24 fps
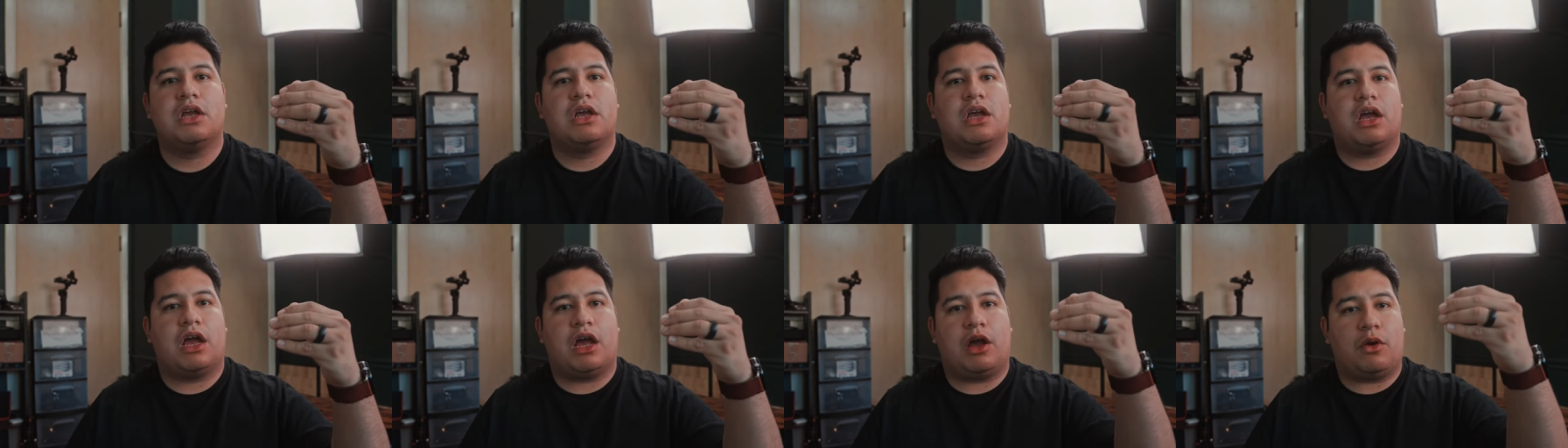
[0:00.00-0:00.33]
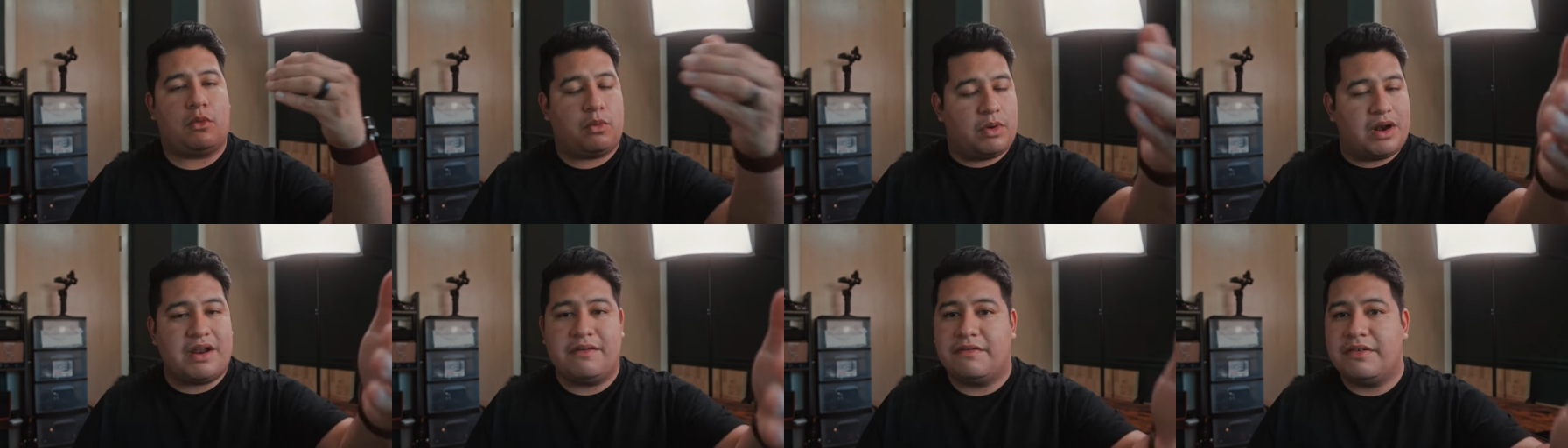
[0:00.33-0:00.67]
uh,
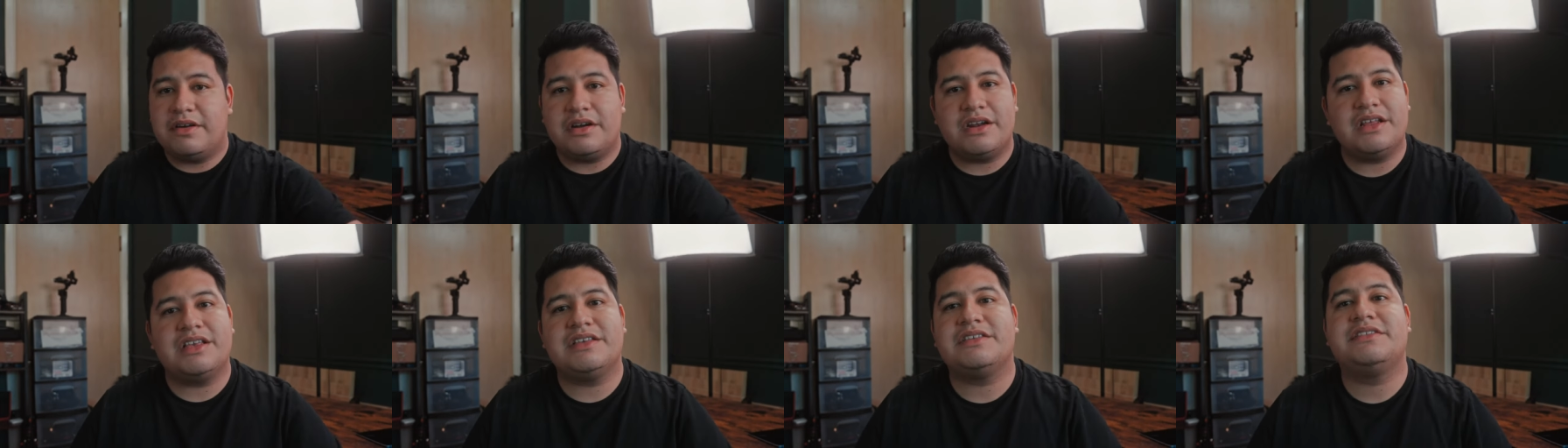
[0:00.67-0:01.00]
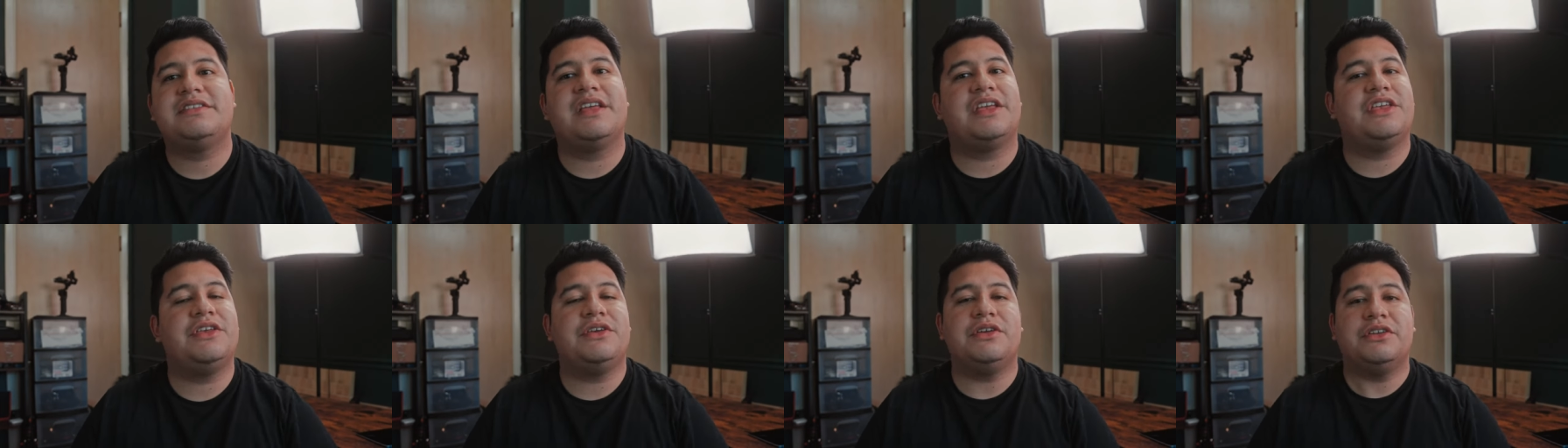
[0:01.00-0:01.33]
whatever it is
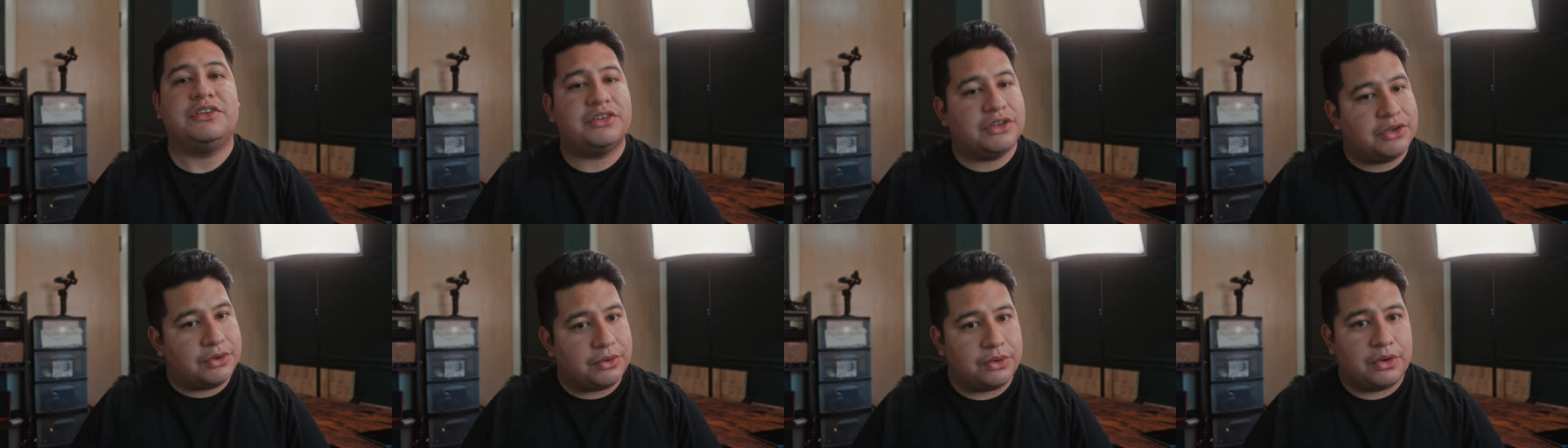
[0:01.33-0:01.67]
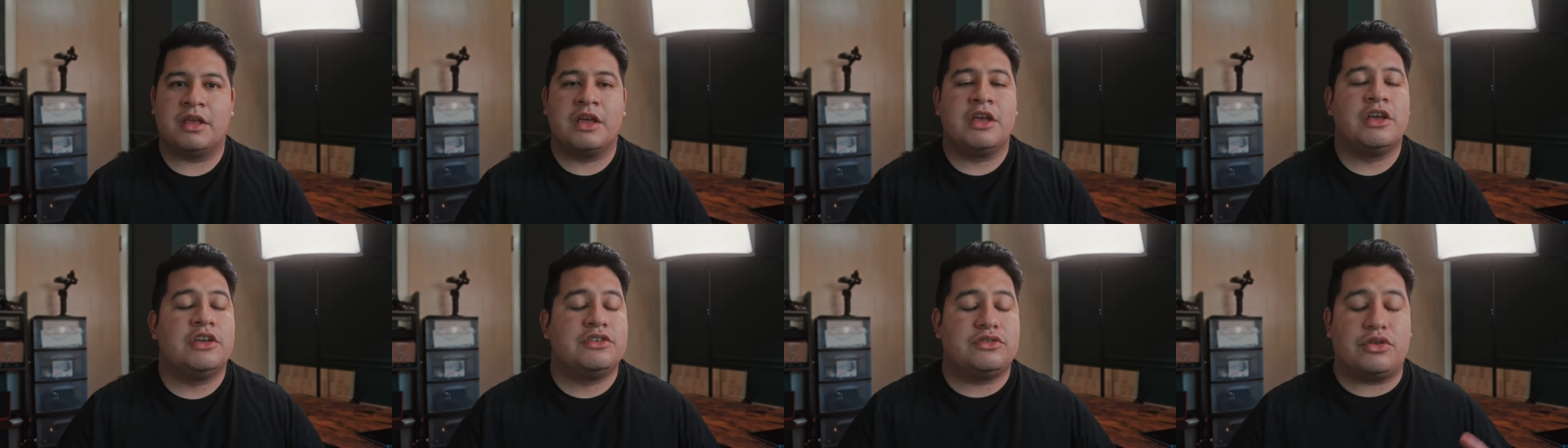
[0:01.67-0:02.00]
that you do
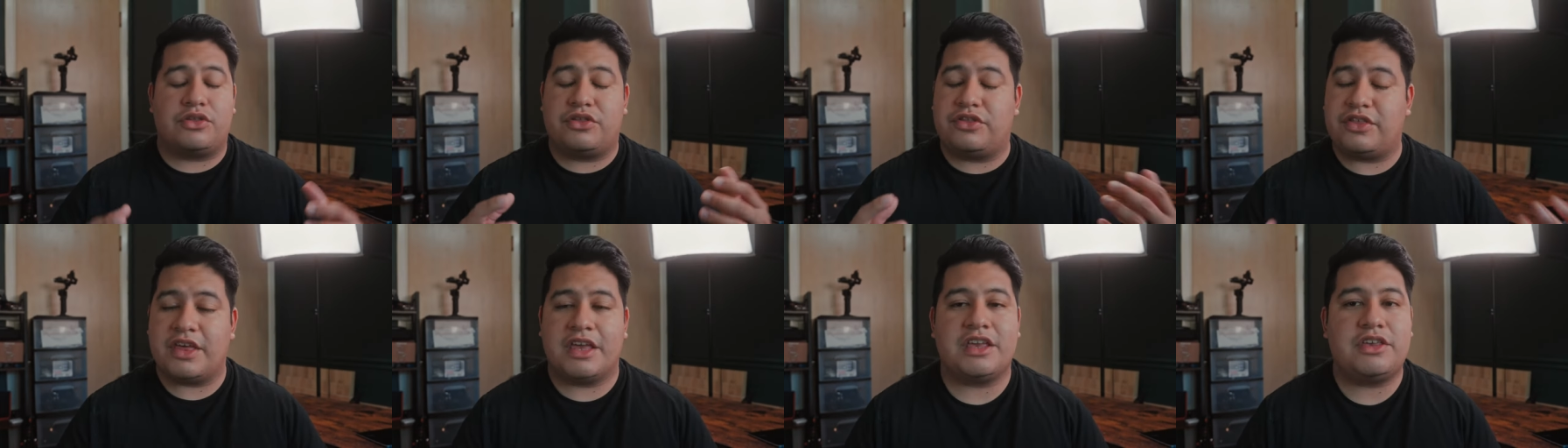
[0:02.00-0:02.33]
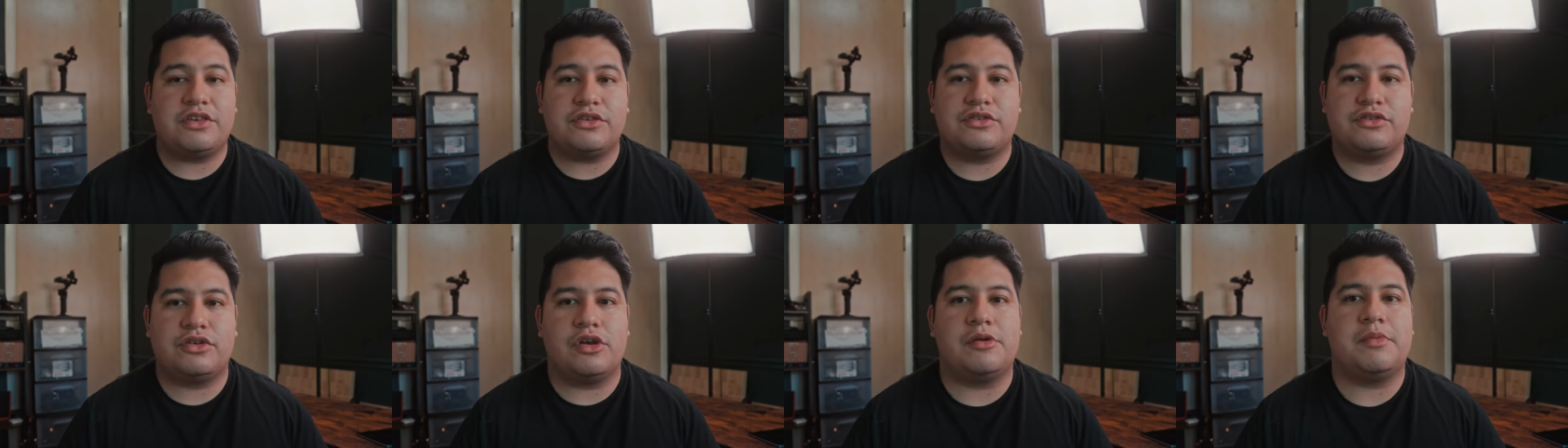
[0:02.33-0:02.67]
so thank
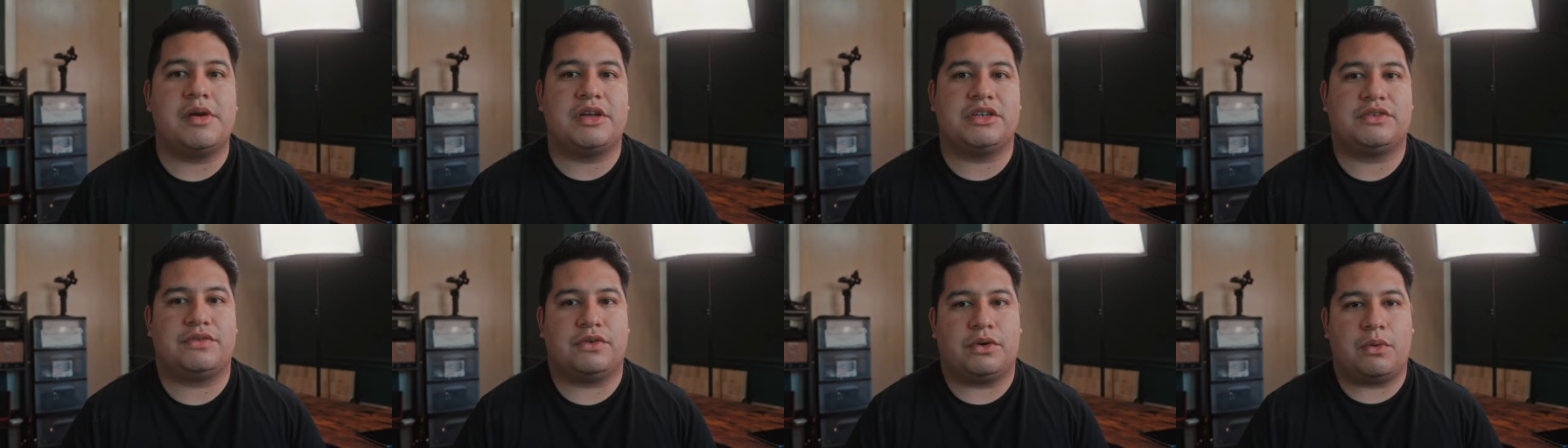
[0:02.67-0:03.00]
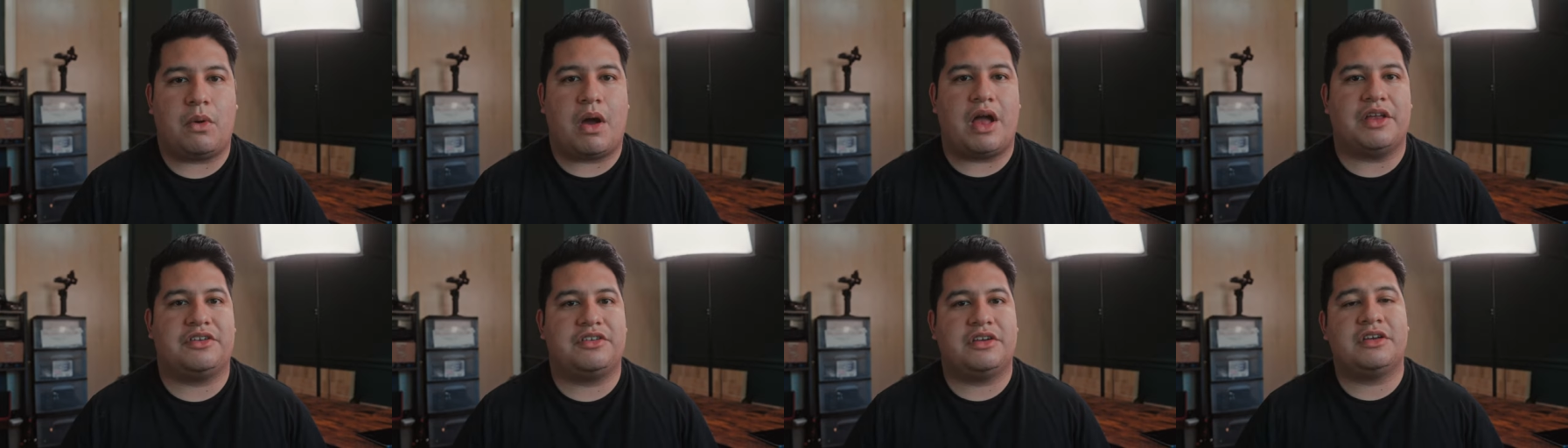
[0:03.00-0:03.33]
you so much for
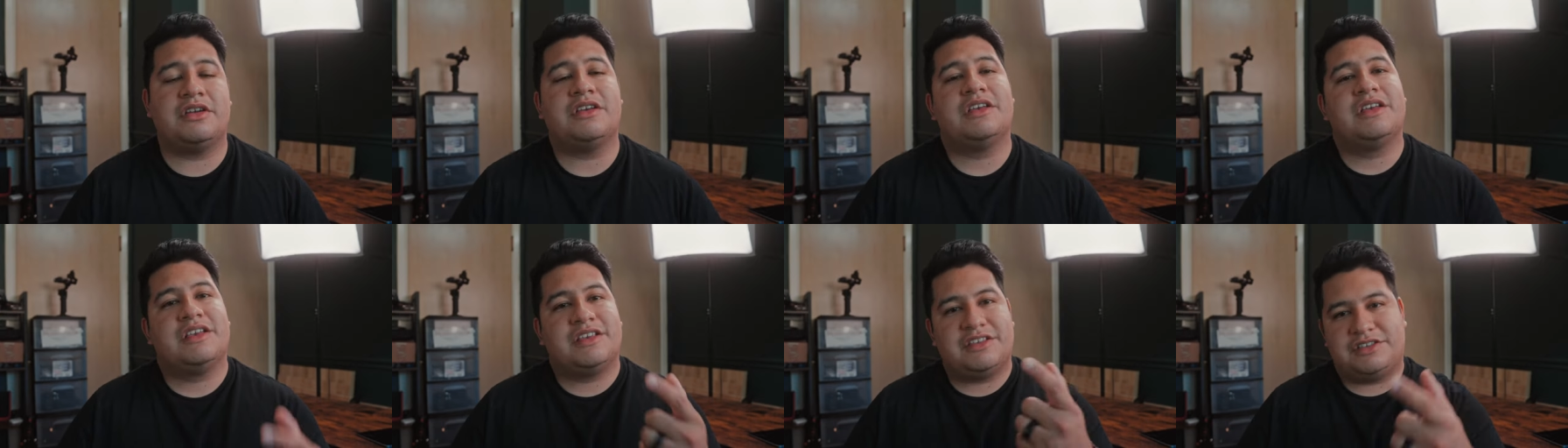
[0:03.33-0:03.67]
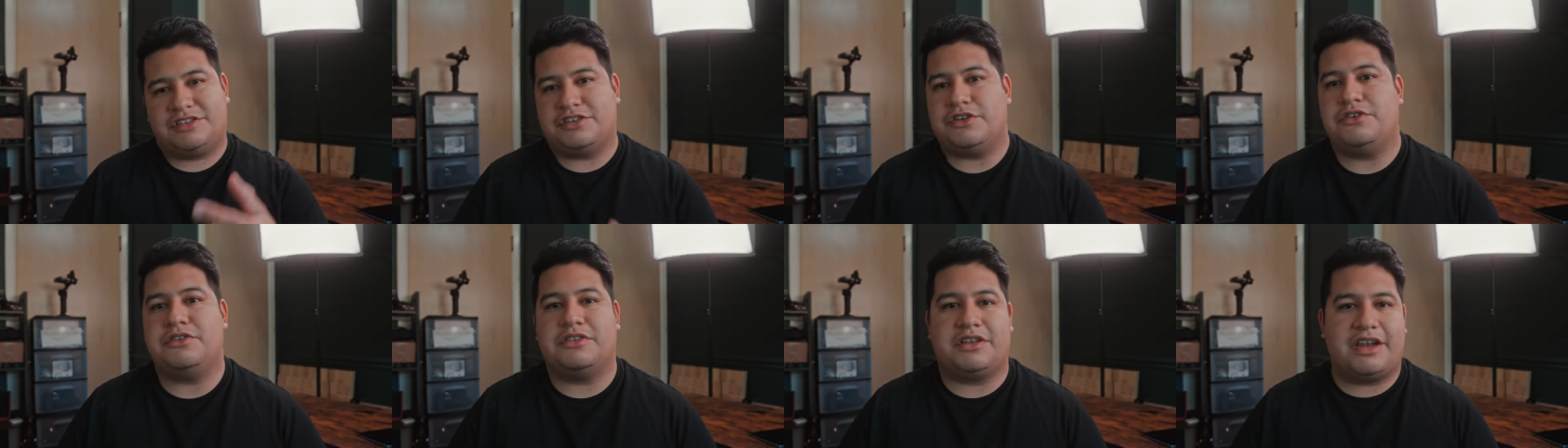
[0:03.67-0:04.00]
watching
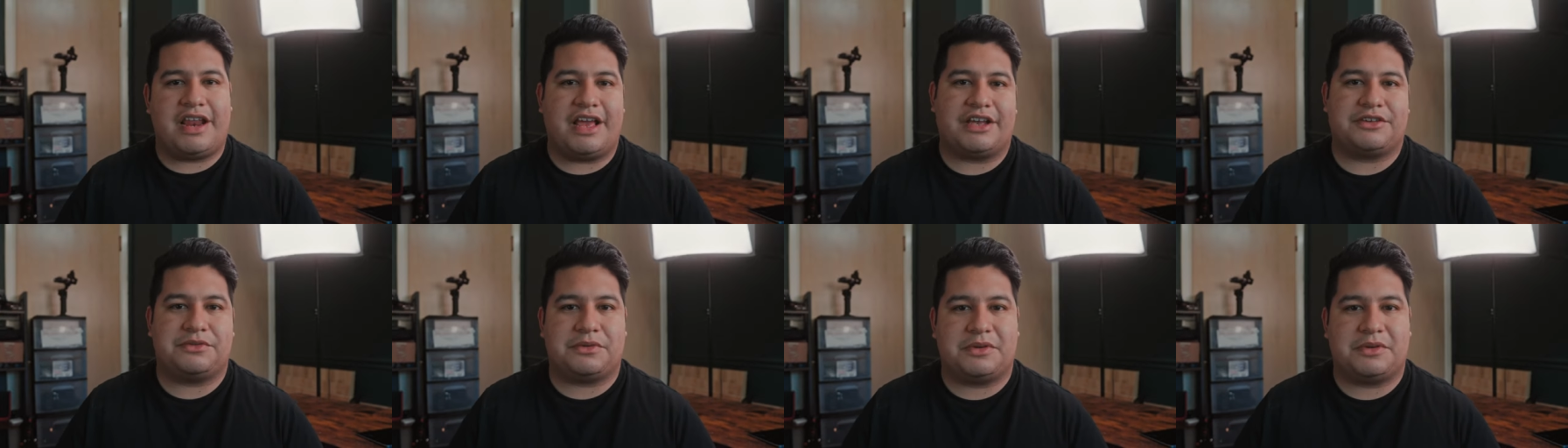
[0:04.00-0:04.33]
see you in the next